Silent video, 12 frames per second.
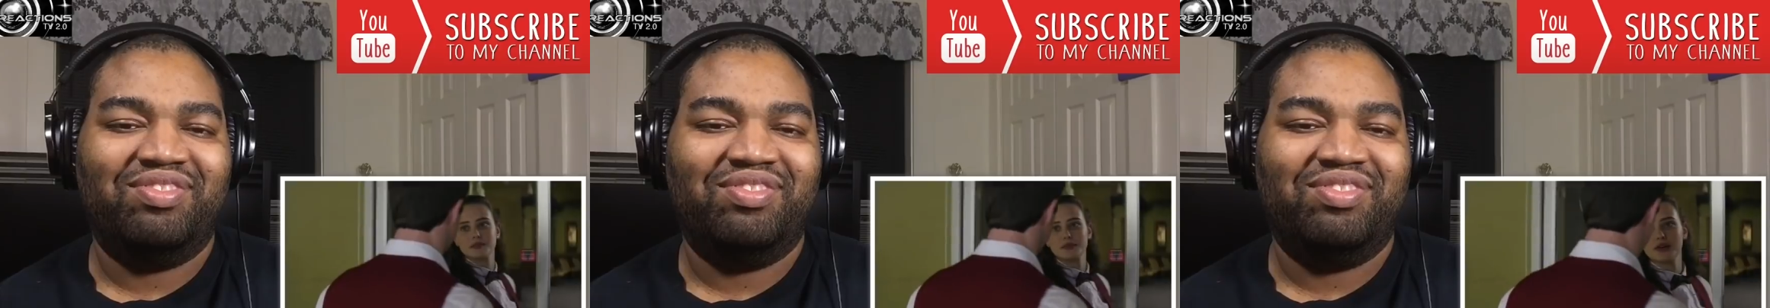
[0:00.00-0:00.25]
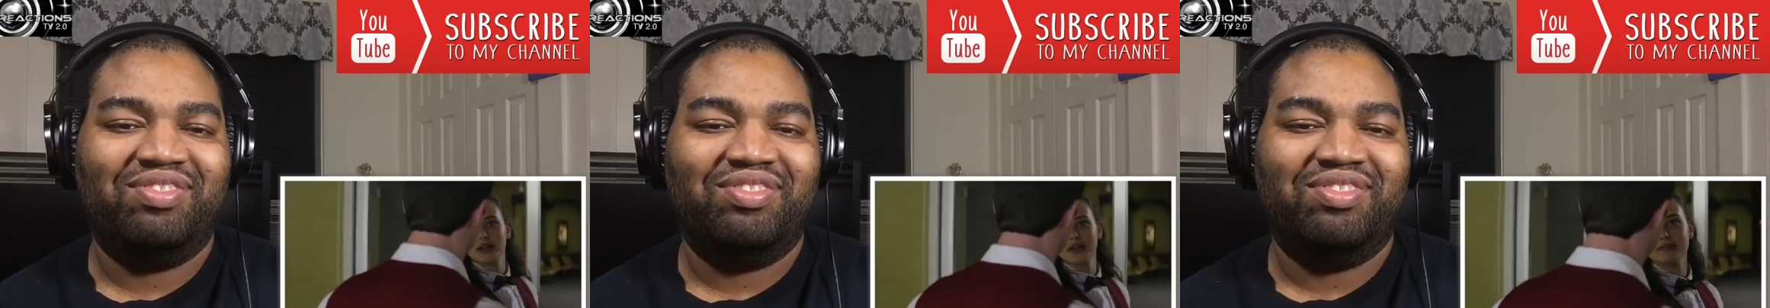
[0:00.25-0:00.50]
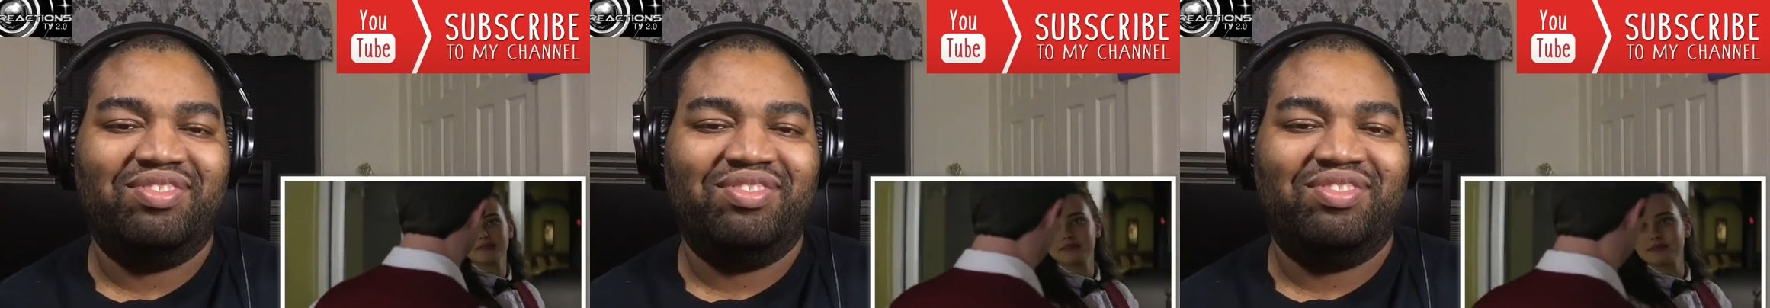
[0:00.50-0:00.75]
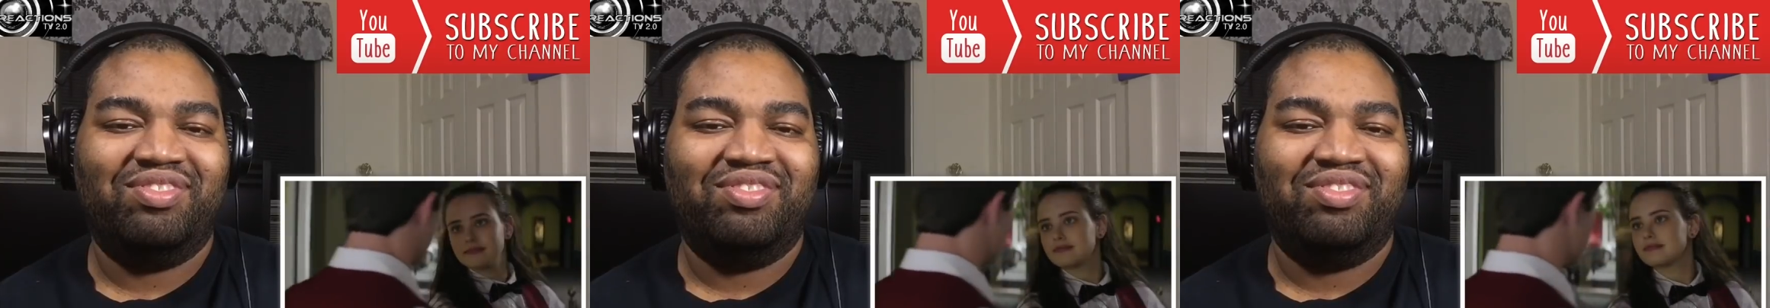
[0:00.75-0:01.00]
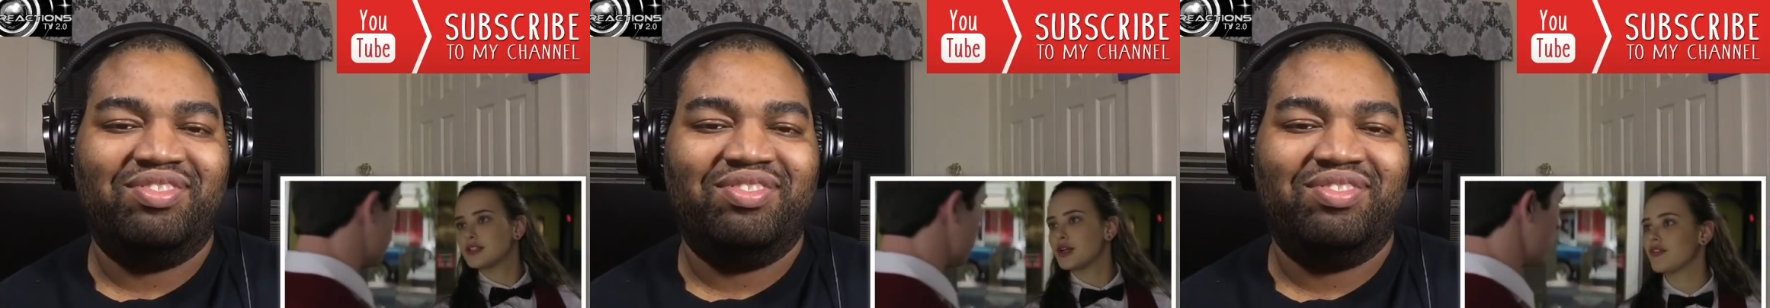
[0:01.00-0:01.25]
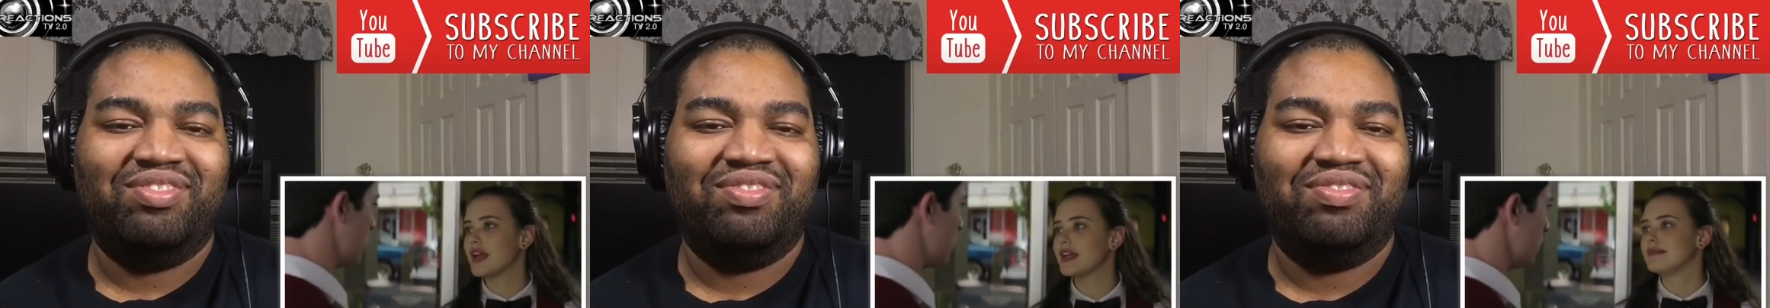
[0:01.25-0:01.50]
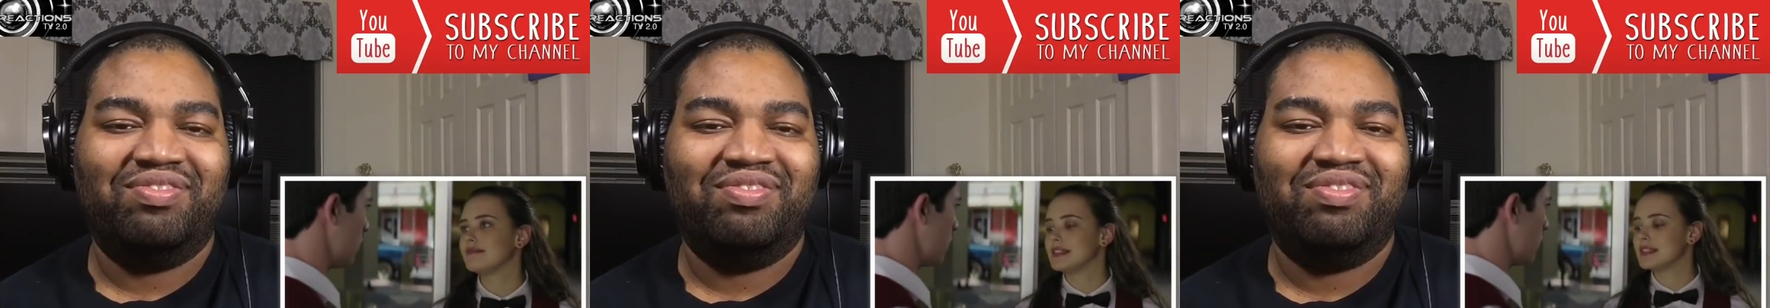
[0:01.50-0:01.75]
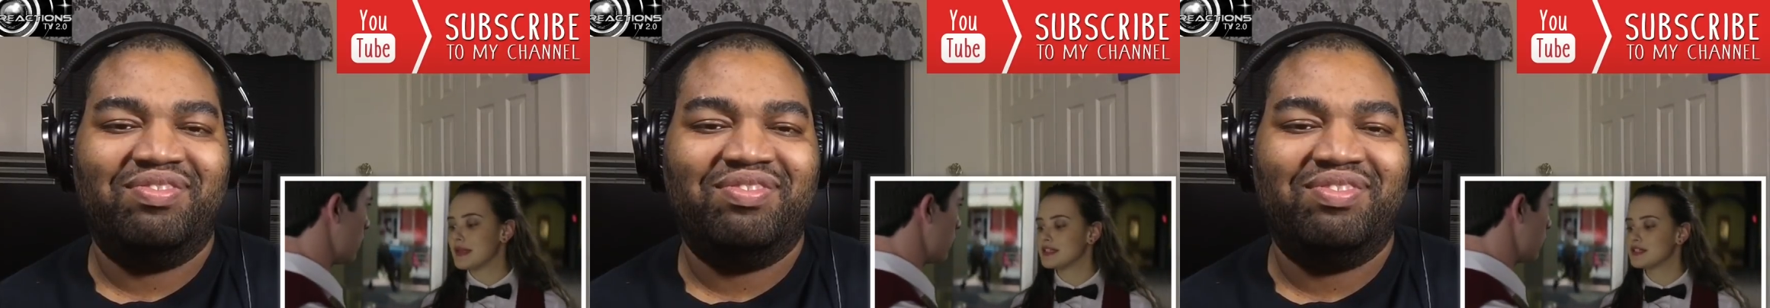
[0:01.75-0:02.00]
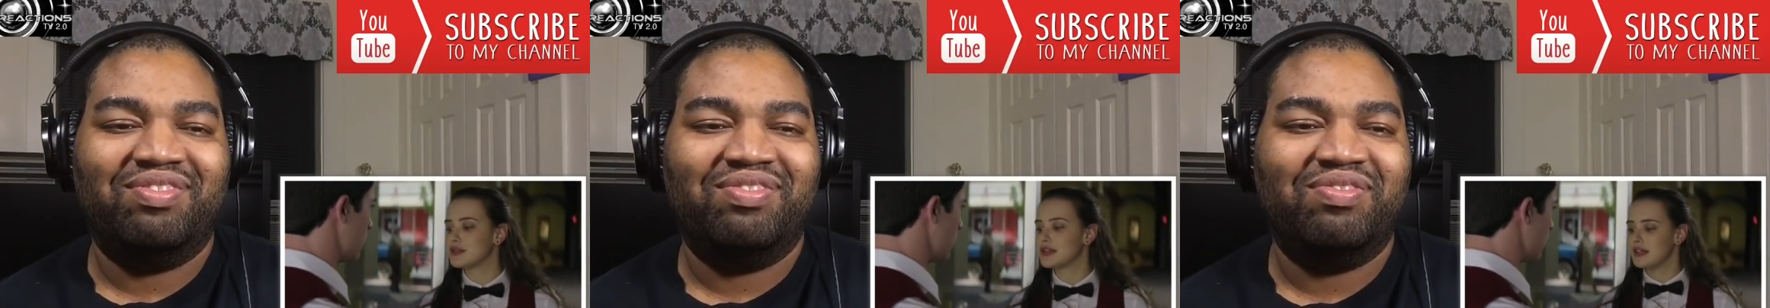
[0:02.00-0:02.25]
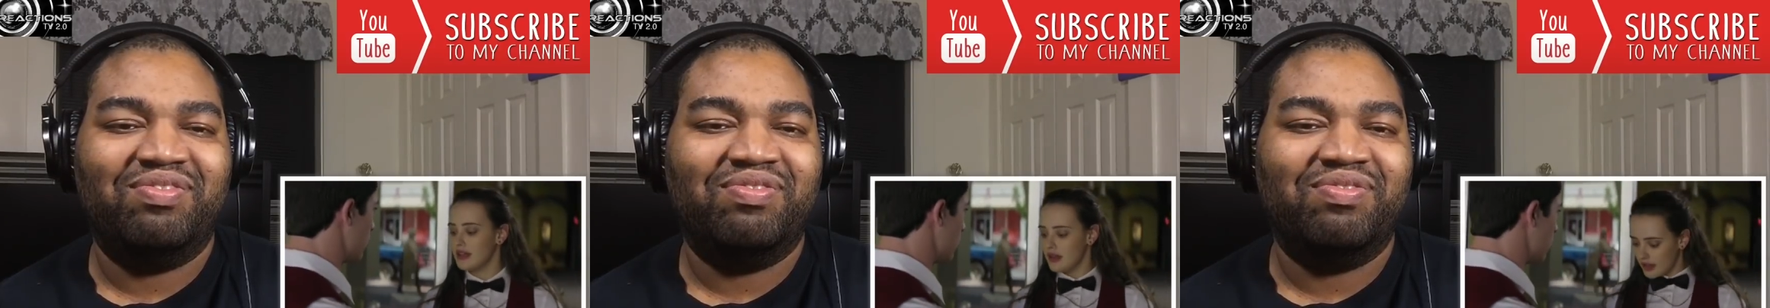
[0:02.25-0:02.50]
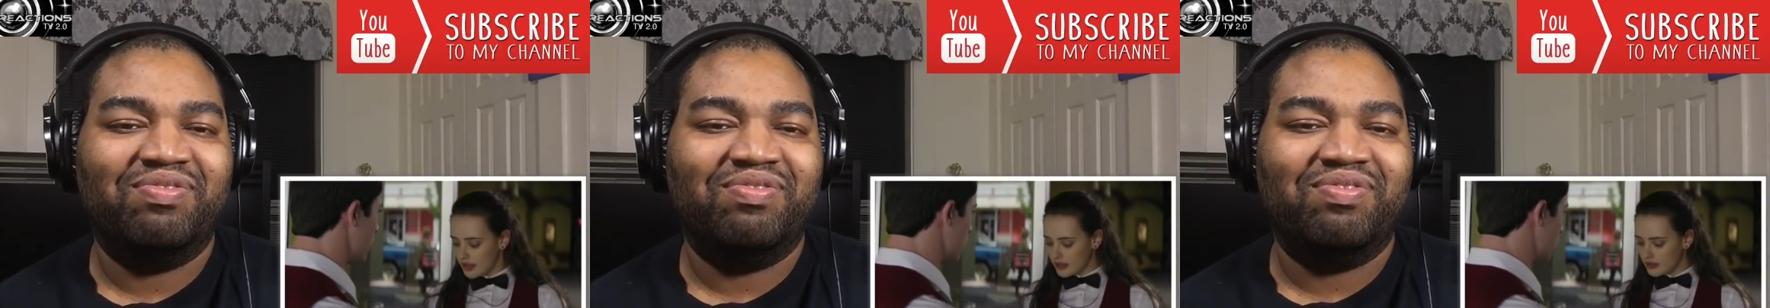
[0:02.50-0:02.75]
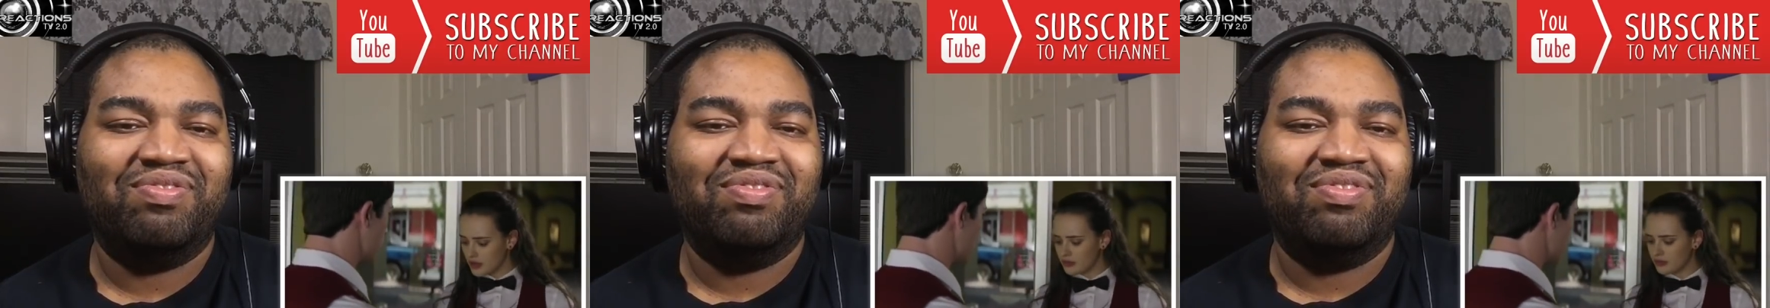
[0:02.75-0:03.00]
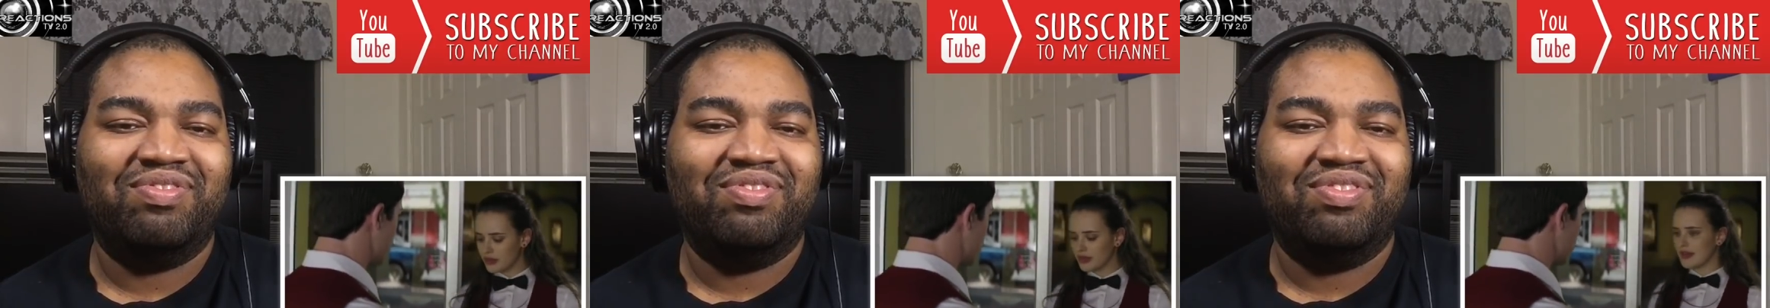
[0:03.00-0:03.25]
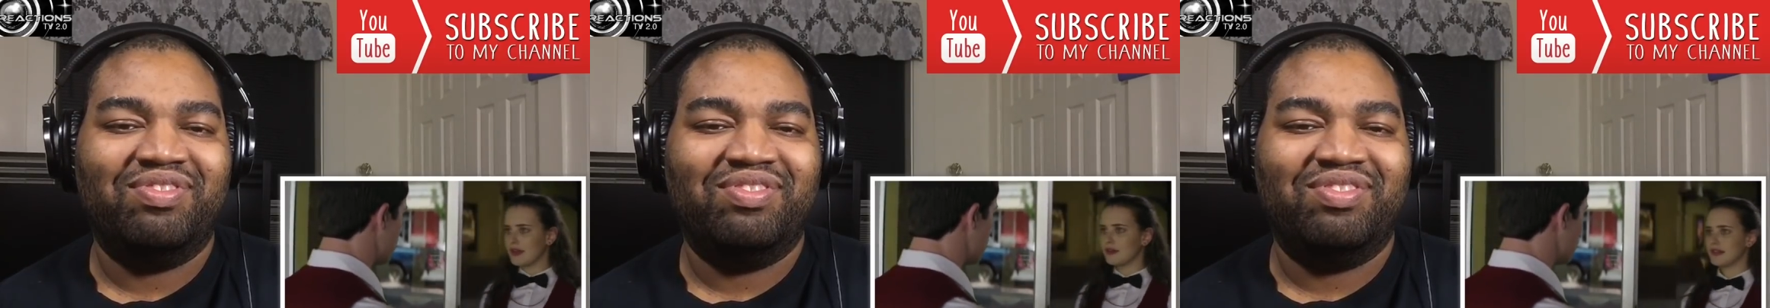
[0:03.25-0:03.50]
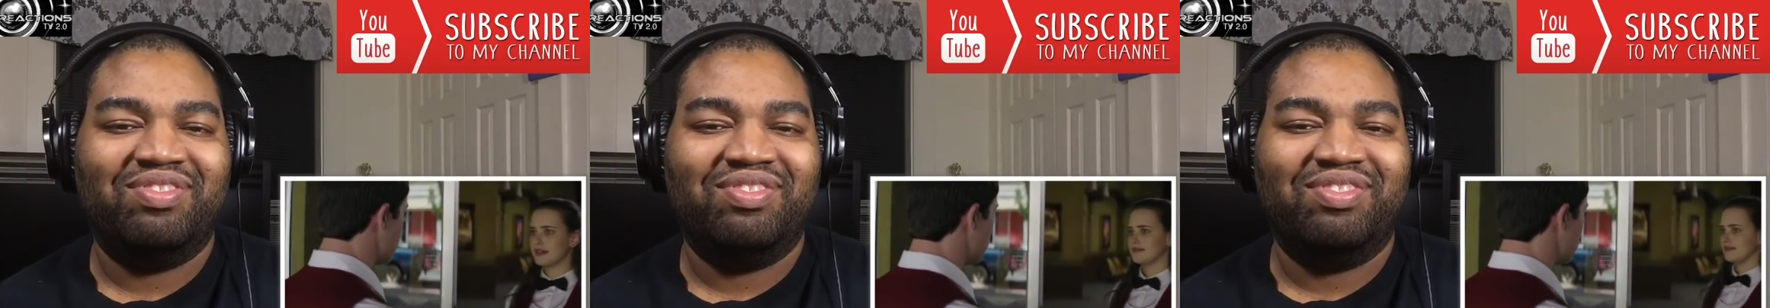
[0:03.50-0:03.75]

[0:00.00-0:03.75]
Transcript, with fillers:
Speaker 1: tomorrow night. You're invited. It's mandatory. Don't bring the helmet.